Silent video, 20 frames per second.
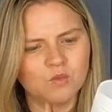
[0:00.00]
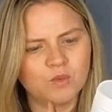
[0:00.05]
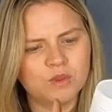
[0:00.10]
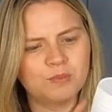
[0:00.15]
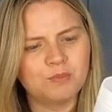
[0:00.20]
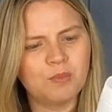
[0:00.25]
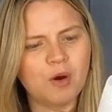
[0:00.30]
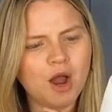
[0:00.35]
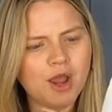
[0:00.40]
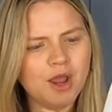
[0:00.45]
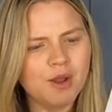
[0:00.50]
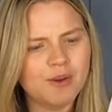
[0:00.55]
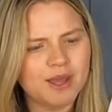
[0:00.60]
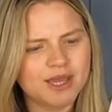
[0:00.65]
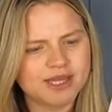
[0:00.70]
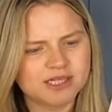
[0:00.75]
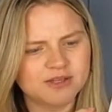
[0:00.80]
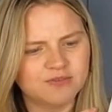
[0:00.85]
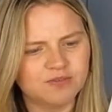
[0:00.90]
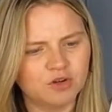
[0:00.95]
with
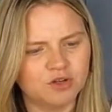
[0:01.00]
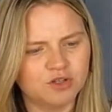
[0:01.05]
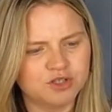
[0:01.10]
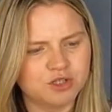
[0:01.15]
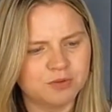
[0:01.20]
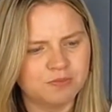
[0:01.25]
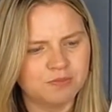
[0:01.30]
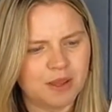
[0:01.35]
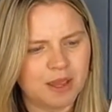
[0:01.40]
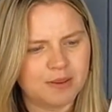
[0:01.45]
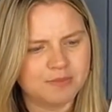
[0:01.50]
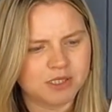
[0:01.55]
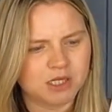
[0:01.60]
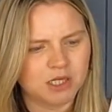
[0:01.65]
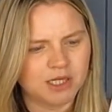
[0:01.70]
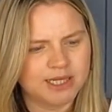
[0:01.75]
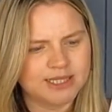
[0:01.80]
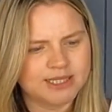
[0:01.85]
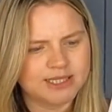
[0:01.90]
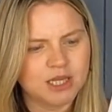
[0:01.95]
bioactive collagen
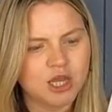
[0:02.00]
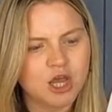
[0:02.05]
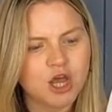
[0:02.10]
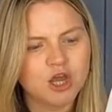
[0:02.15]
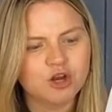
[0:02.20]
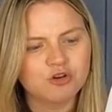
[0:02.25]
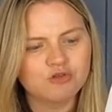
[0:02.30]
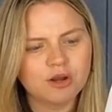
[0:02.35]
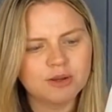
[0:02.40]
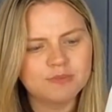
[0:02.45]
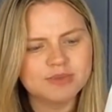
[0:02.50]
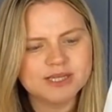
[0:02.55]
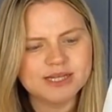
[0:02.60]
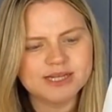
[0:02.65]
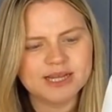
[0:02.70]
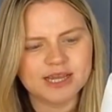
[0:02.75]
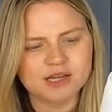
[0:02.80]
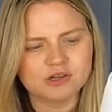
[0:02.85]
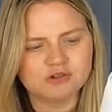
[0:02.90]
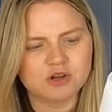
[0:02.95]
peptides, grapeseed
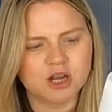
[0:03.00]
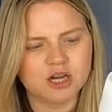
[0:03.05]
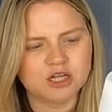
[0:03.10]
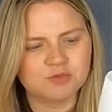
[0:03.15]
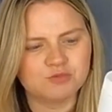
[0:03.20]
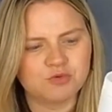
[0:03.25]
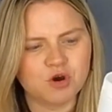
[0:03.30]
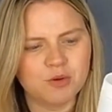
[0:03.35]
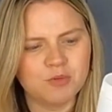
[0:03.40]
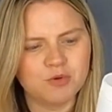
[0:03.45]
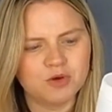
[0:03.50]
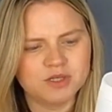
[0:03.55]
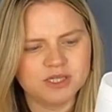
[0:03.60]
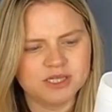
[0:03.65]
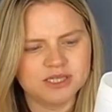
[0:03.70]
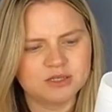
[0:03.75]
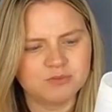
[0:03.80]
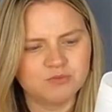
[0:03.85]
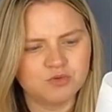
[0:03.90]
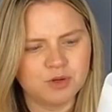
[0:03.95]
extract,
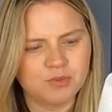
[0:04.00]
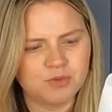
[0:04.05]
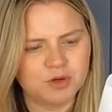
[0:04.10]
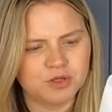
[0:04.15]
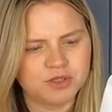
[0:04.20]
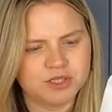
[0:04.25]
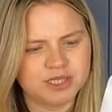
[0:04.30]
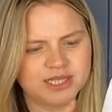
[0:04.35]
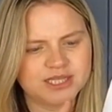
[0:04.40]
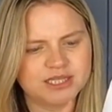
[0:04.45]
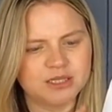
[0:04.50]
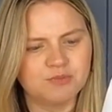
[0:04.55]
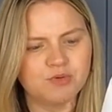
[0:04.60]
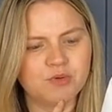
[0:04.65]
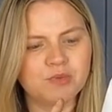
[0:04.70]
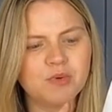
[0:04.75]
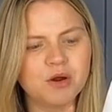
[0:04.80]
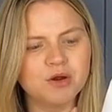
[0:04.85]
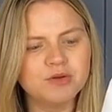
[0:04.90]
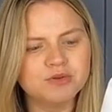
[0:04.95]
probiotics and prebiotics. It
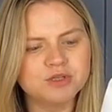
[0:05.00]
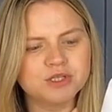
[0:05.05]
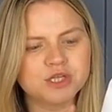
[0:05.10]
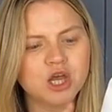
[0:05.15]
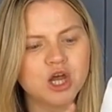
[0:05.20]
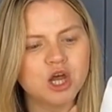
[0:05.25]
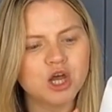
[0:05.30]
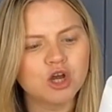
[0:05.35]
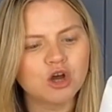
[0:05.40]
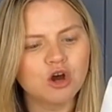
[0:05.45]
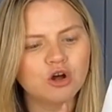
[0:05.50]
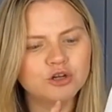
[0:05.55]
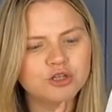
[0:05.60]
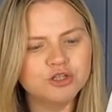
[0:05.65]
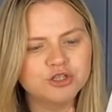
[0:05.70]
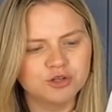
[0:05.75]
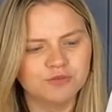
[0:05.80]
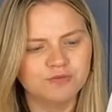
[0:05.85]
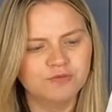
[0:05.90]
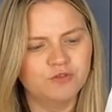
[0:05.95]
promotes
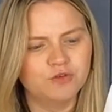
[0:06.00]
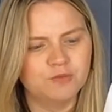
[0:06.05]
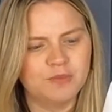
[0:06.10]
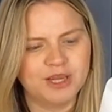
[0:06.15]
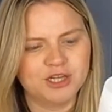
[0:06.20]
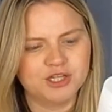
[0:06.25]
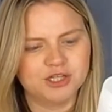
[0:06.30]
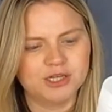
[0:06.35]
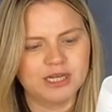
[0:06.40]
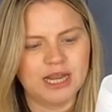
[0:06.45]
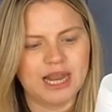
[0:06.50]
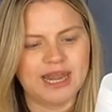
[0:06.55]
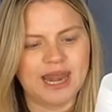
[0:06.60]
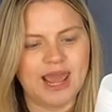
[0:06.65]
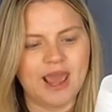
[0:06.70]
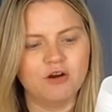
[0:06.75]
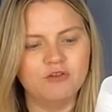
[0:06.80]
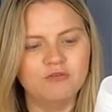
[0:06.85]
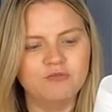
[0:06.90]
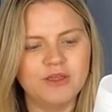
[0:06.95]
collagen formation and
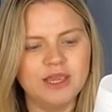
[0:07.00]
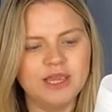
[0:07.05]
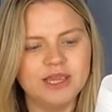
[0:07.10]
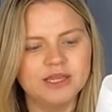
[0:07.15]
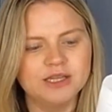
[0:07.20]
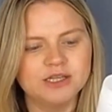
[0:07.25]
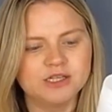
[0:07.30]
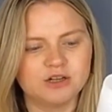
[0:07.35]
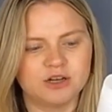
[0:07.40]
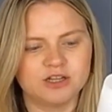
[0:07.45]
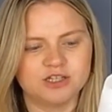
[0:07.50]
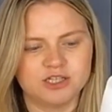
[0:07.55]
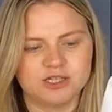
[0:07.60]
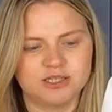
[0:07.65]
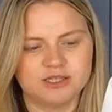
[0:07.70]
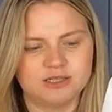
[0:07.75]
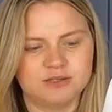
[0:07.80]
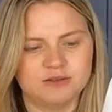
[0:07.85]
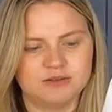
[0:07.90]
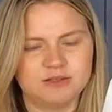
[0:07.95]
healthy
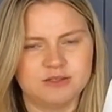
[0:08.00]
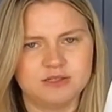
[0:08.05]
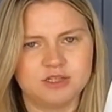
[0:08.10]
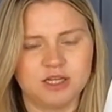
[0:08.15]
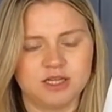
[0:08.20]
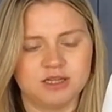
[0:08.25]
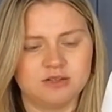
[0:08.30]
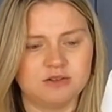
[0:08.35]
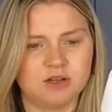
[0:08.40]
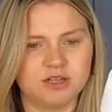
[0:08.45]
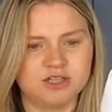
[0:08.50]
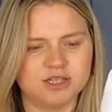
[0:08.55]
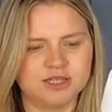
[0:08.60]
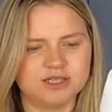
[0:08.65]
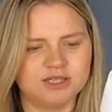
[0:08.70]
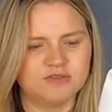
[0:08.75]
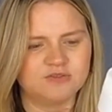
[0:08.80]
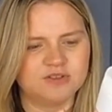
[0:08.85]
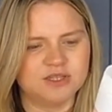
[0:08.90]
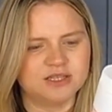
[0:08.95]

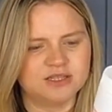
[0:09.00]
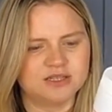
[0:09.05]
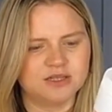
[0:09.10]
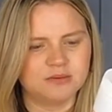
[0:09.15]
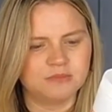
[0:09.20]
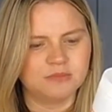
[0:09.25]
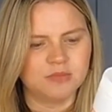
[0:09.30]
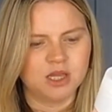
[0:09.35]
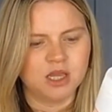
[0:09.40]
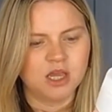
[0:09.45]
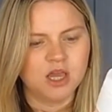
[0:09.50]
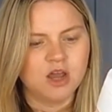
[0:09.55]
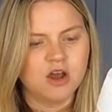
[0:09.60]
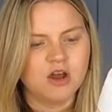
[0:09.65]
digestive system.